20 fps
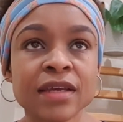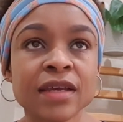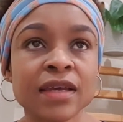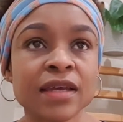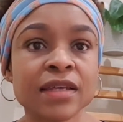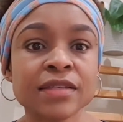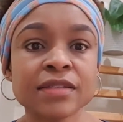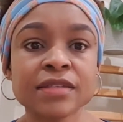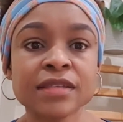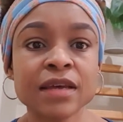
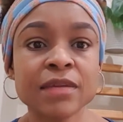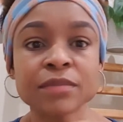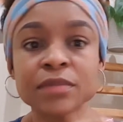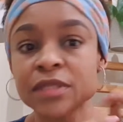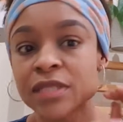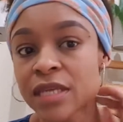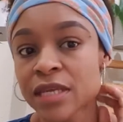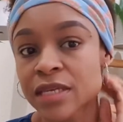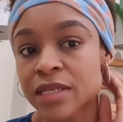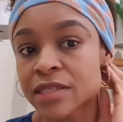and some
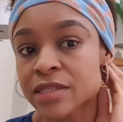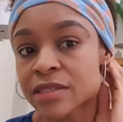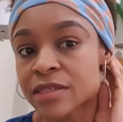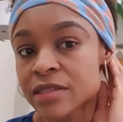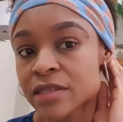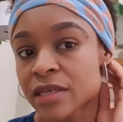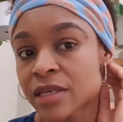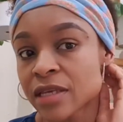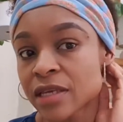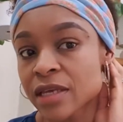
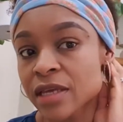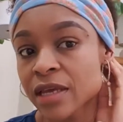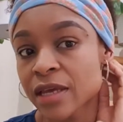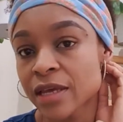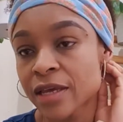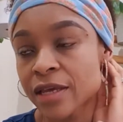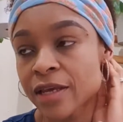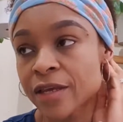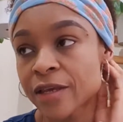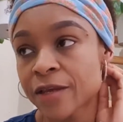days
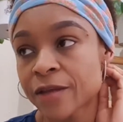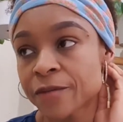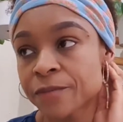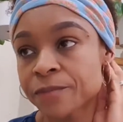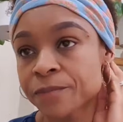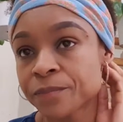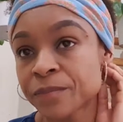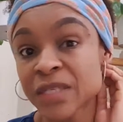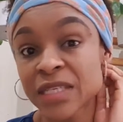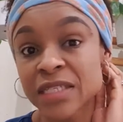it